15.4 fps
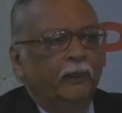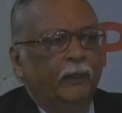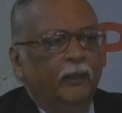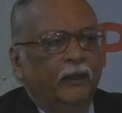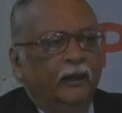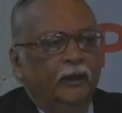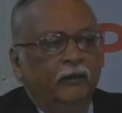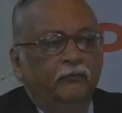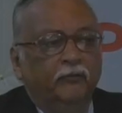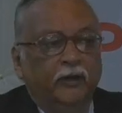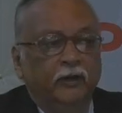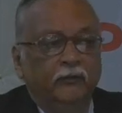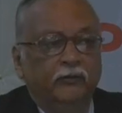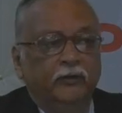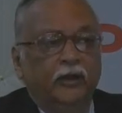If it
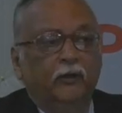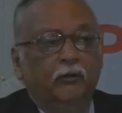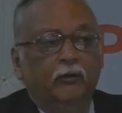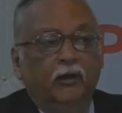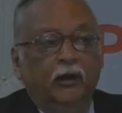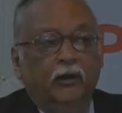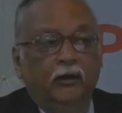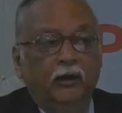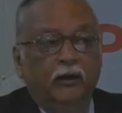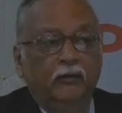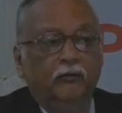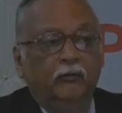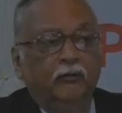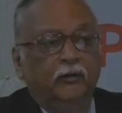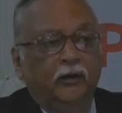is aortoarteritis, you
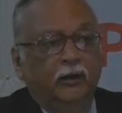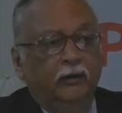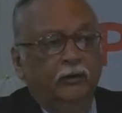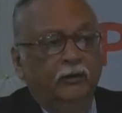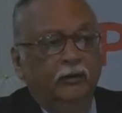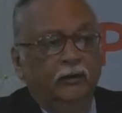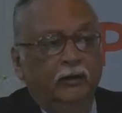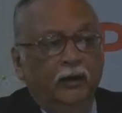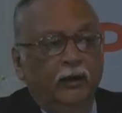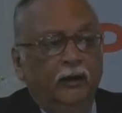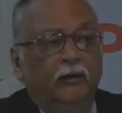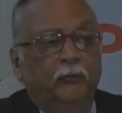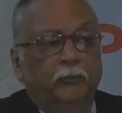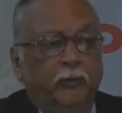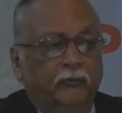have to take a detailed
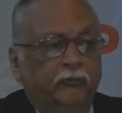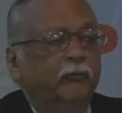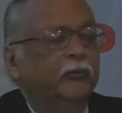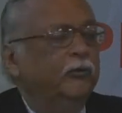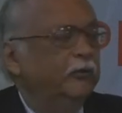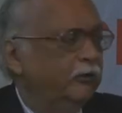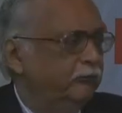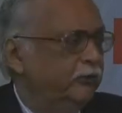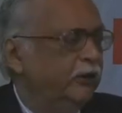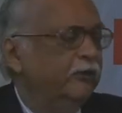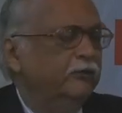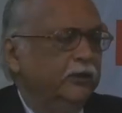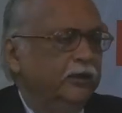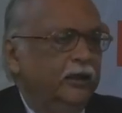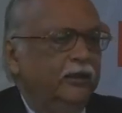pulse. If there is
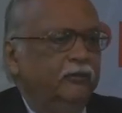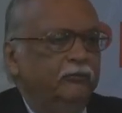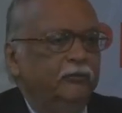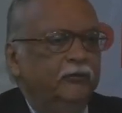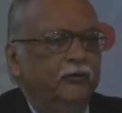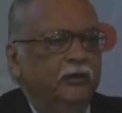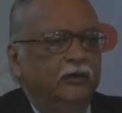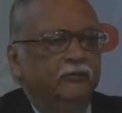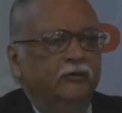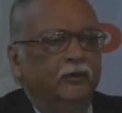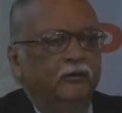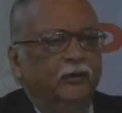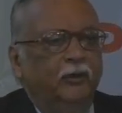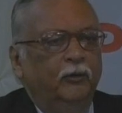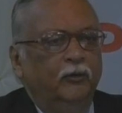a case, we will discuss
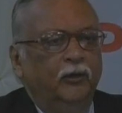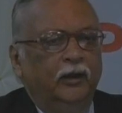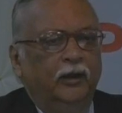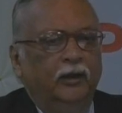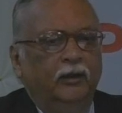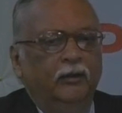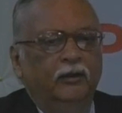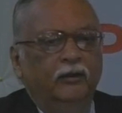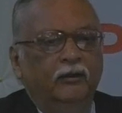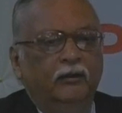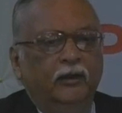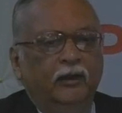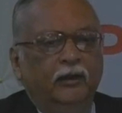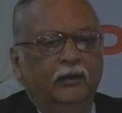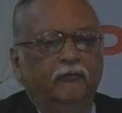how to take a
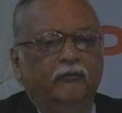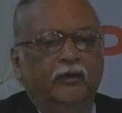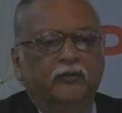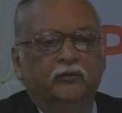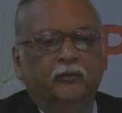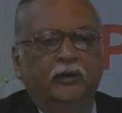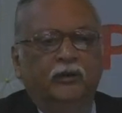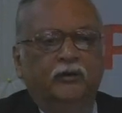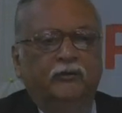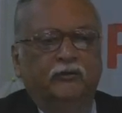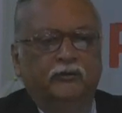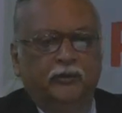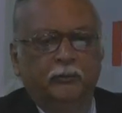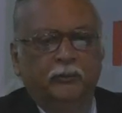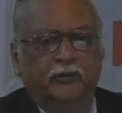detailed vascular
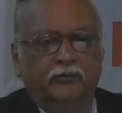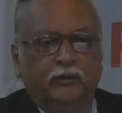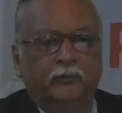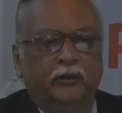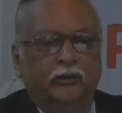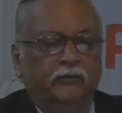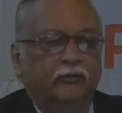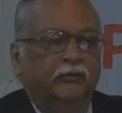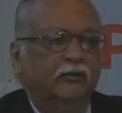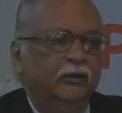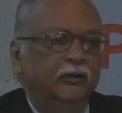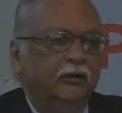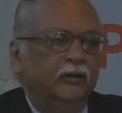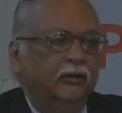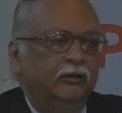system examination,
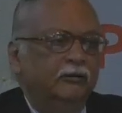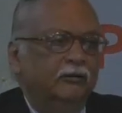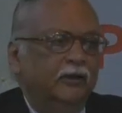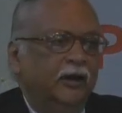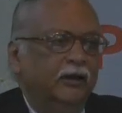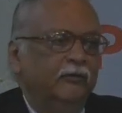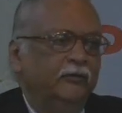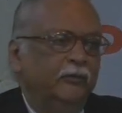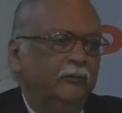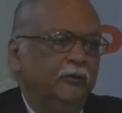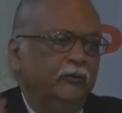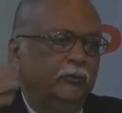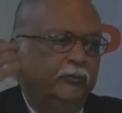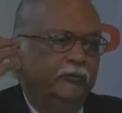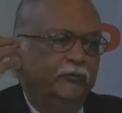starting from the
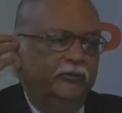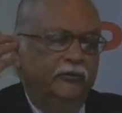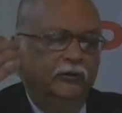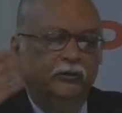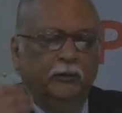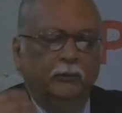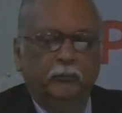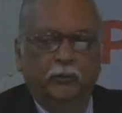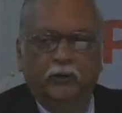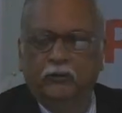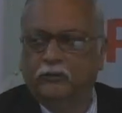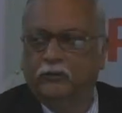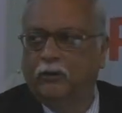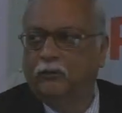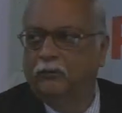institution controls
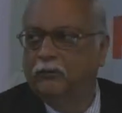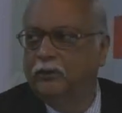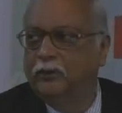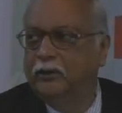down to the.